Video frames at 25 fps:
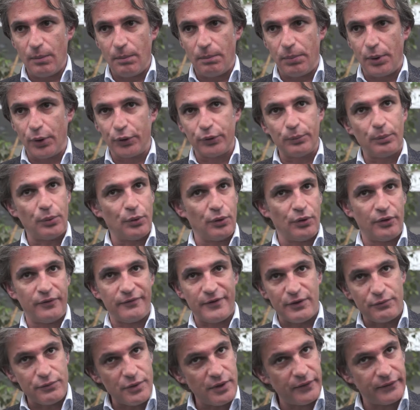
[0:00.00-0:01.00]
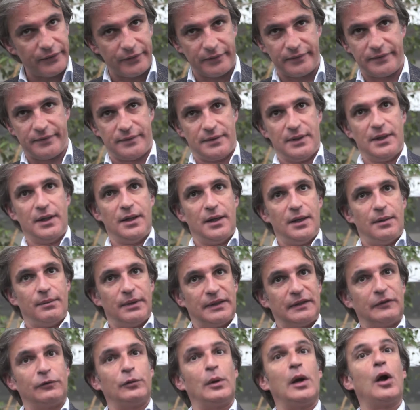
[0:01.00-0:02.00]
blood-borne viruses,
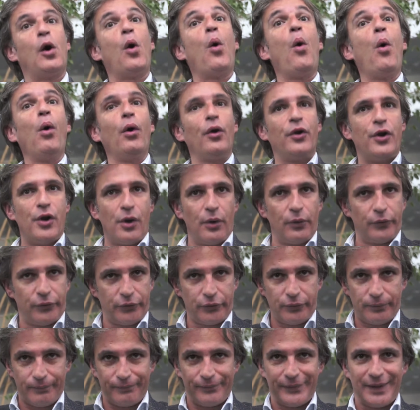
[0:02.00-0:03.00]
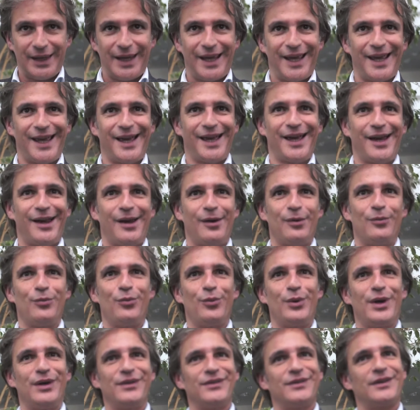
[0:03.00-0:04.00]
but as well all those
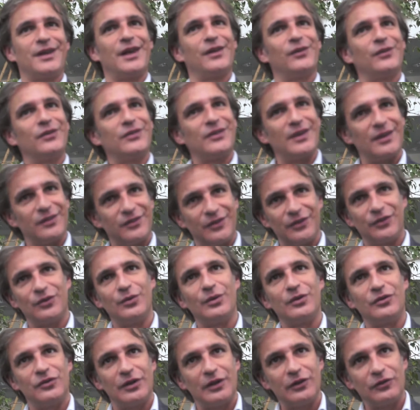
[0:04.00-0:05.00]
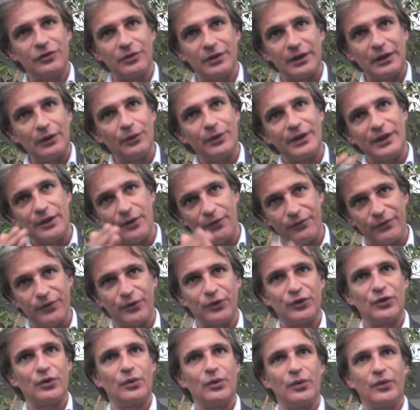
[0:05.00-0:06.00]
risks associated to injection, including
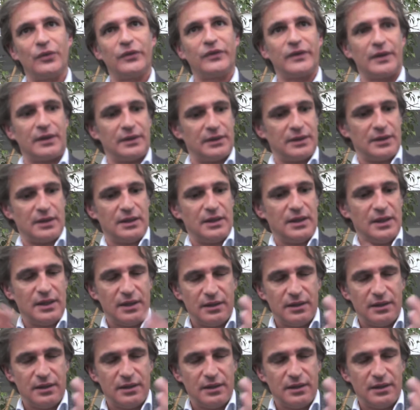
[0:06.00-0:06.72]
overdose and